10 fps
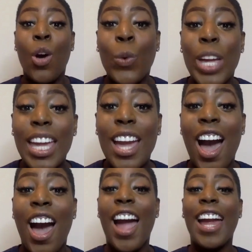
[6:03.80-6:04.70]
We
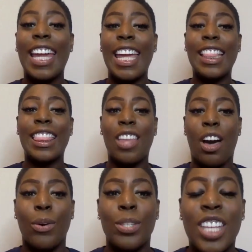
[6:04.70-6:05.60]
are
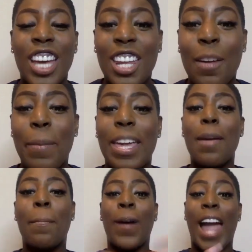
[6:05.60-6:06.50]
Ethos, couldn't
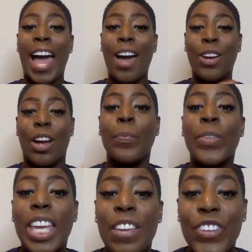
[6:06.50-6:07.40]
be prouder.
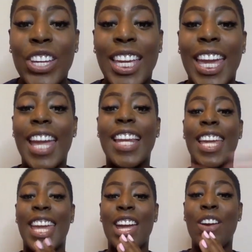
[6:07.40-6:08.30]
If you can't
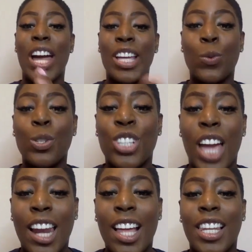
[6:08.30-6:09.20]
hear us, we'll
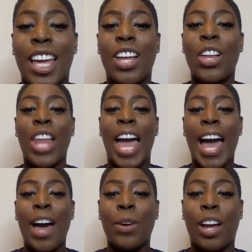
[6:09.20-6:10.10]
shout a little
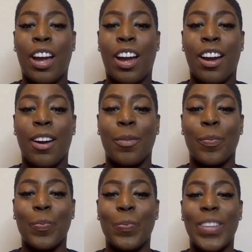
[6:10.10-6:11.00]
louder.
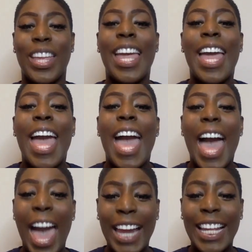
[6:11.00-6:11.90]

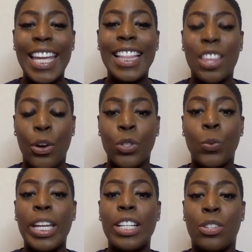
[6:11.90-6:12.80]
At Ethos,
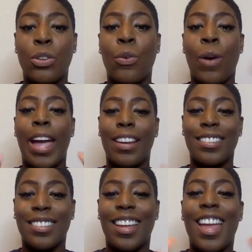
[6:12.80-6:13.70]
we do the right.
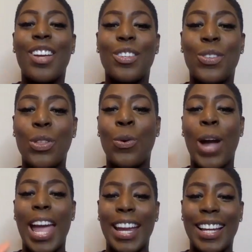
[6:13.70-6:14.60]
Do the
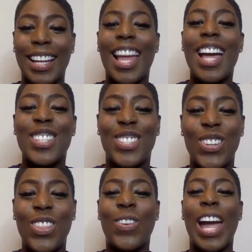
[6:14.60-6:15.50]
right,
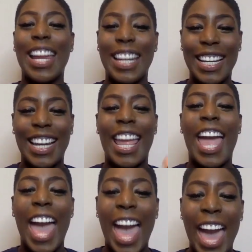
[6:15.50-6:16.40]
do the right.
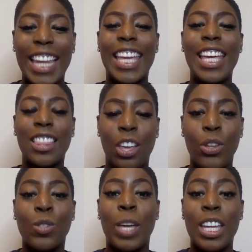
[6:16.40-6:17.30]
At
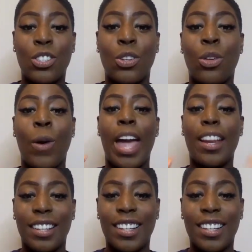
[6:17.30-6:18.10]
Ethos, we do the right,